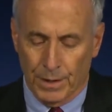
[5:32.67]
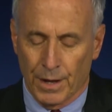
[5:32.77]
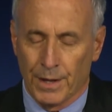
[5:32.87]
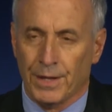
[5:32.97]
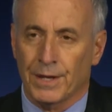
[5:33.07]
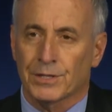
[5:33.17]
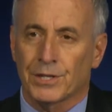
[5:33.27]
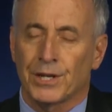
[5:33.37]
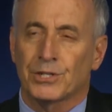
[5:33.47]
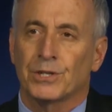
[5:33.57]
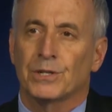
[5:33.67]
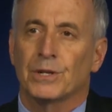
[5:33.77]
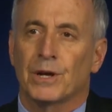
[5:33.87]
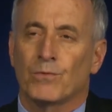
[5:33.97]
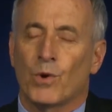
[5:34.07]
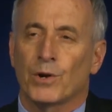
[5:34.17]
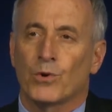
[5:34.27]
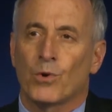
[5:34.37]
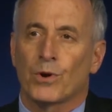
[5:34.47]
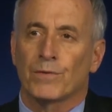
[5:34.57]
and the extinction of one
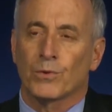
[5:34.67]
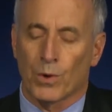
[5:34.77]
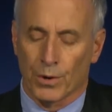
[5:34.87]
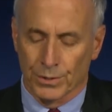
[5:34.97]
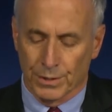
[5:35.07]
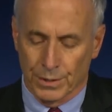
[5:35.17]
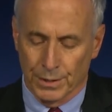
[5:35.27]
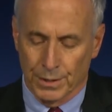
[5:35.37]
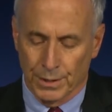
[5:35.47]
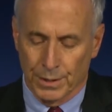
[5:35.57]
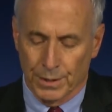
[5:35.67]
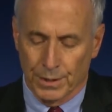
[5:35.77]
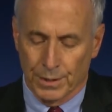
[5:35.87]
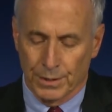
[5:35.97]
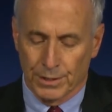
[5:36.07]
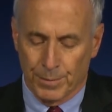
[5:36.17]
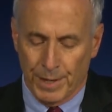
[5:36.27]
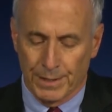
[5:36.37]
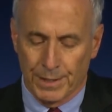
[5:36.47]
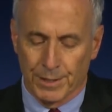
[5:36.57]
quarter of the world's
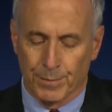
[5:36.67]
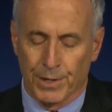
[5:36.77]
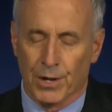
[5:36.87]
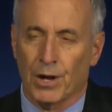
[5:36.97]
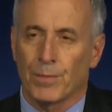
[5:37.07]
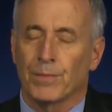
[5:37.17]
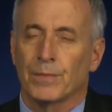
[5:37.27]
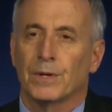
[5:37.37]
species become